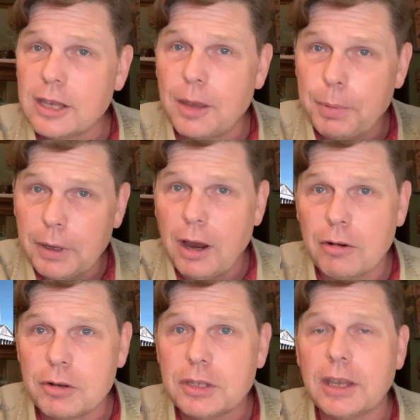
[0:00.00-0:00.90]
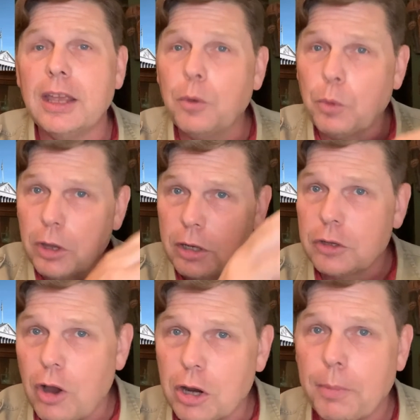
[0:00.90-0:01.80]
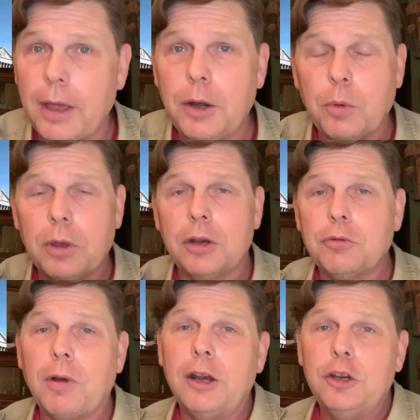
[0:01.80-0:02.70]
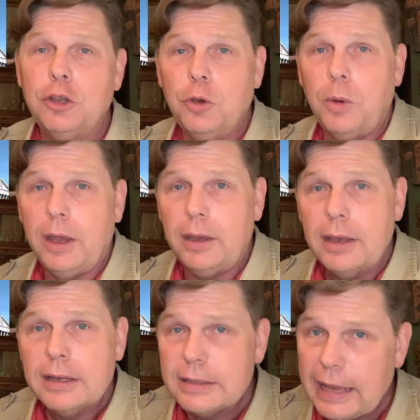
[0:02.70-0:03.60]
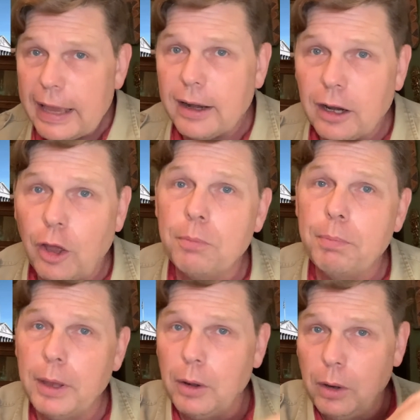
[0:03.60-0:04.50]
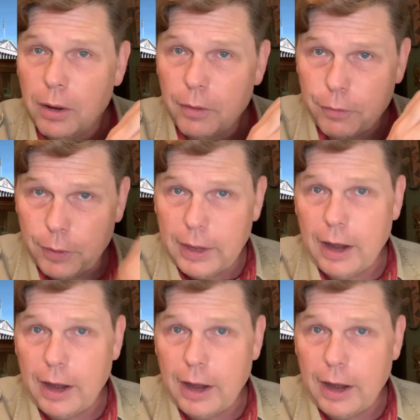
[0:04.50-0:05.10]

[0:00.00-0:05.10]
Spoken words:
up in Congress again, and we're going to talk about it. We're going to try to do a standalone bill for the